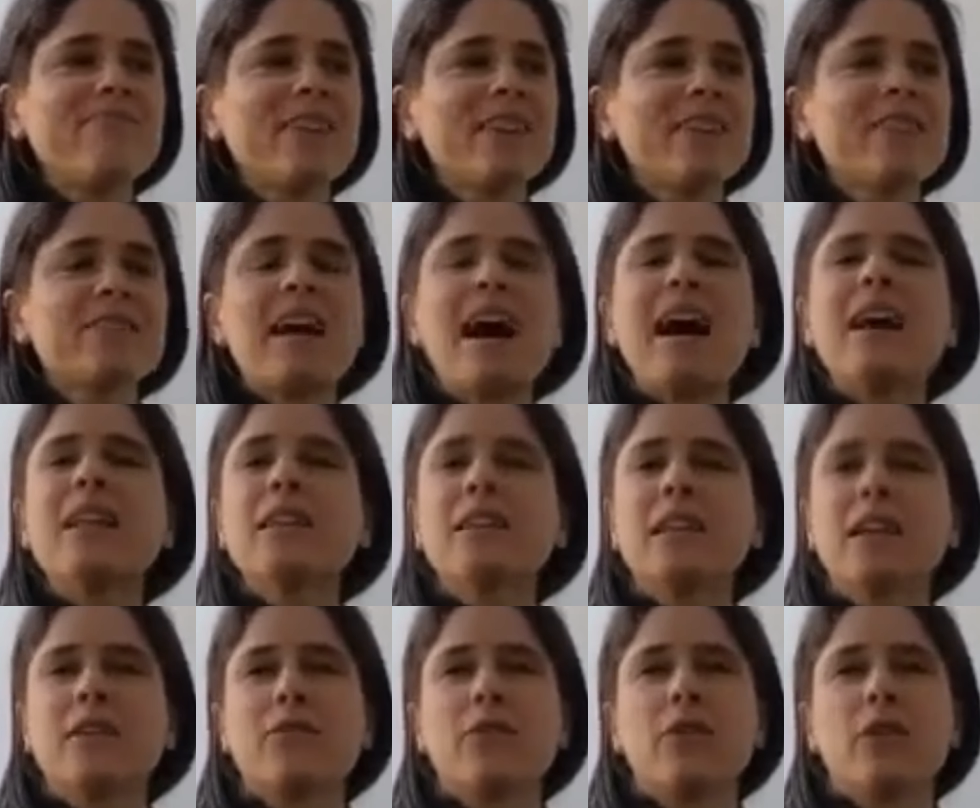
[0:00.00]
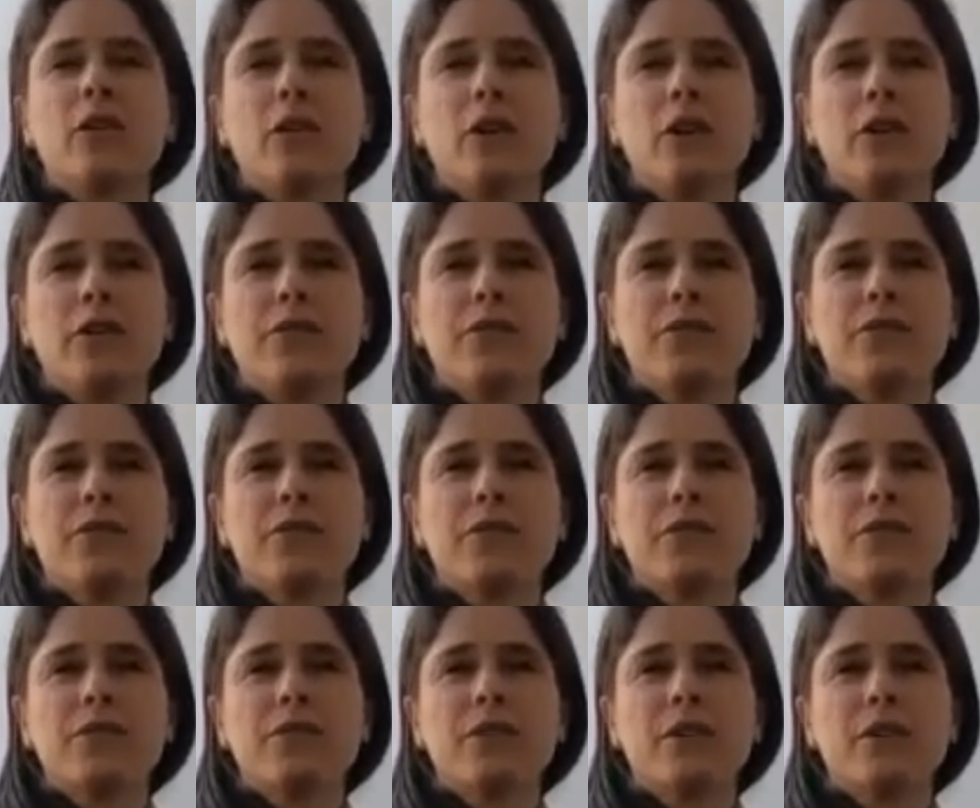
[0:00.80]
that level
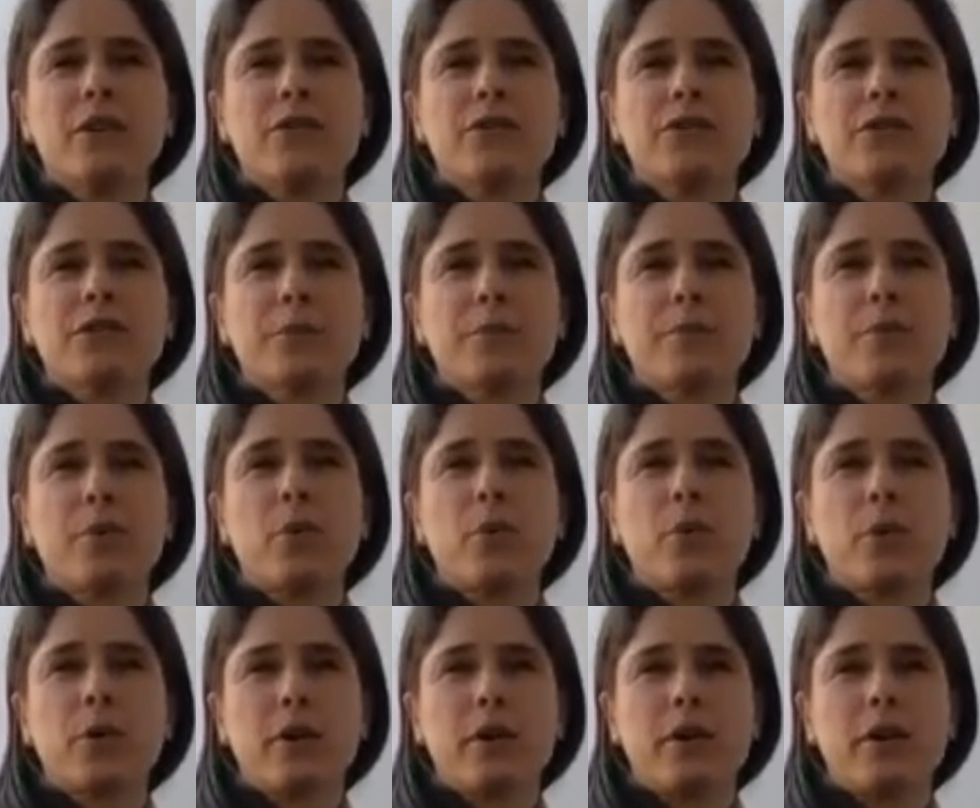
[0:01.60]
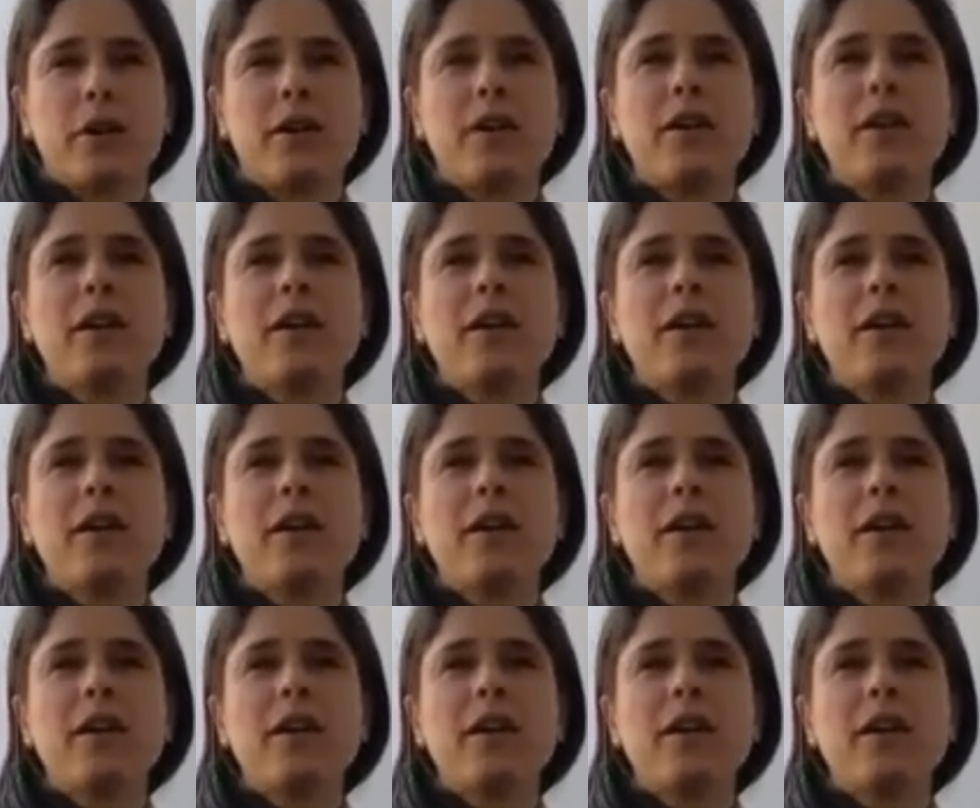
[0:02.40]
of support.